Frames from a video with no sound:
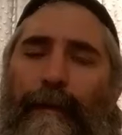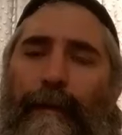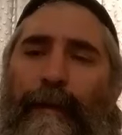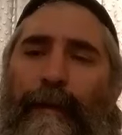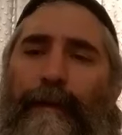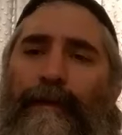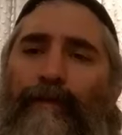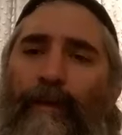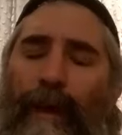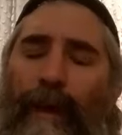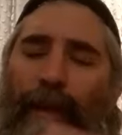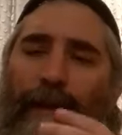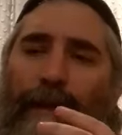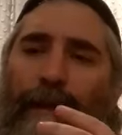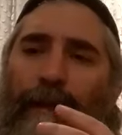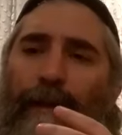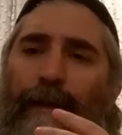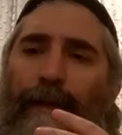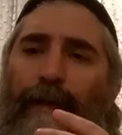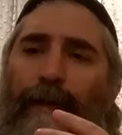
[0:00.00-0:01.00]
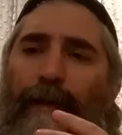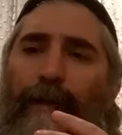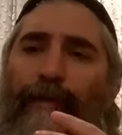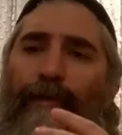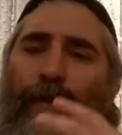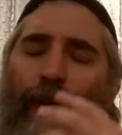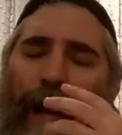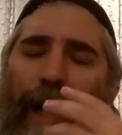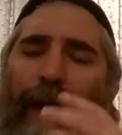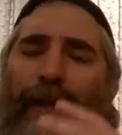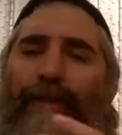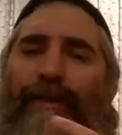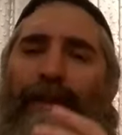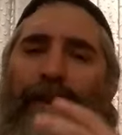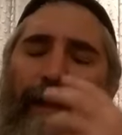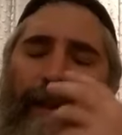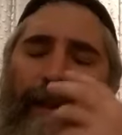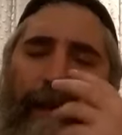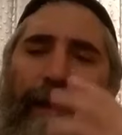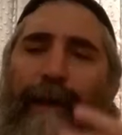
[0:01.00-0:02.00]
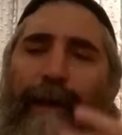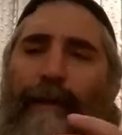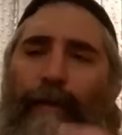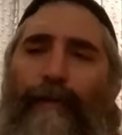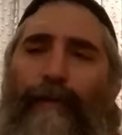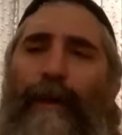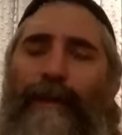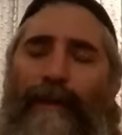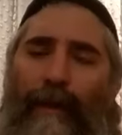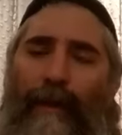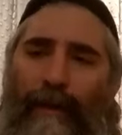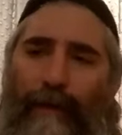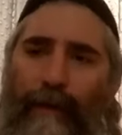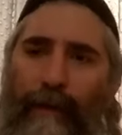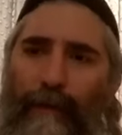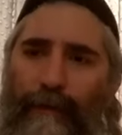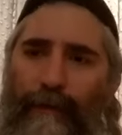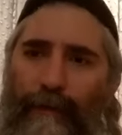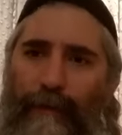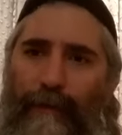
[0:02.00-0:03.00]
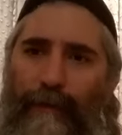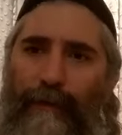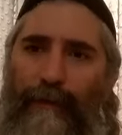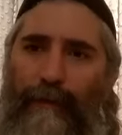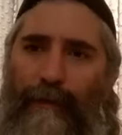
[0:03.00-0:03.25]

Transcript: is when you actually care about others.